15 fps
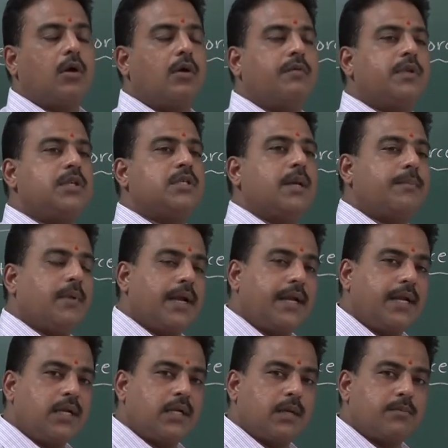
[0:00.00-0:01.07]
or which is
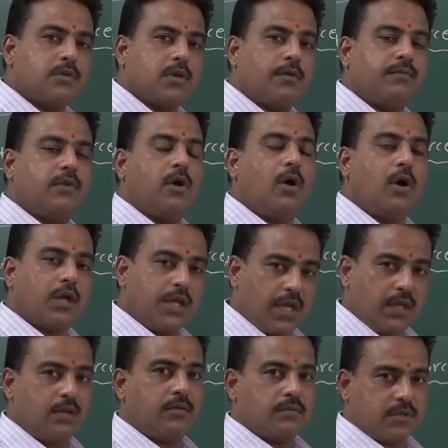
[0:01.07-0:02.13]
applied in terms of the
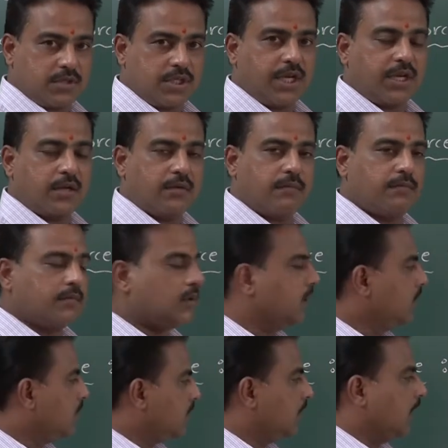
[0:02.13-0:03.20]
hockey
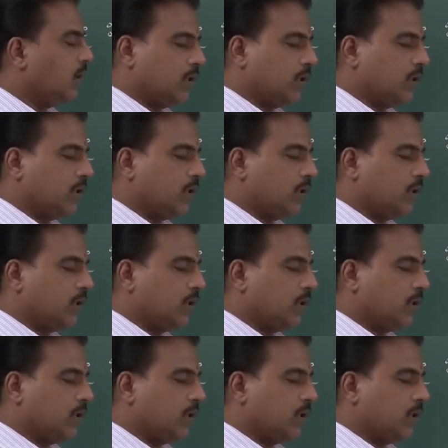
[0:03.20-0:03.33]
stick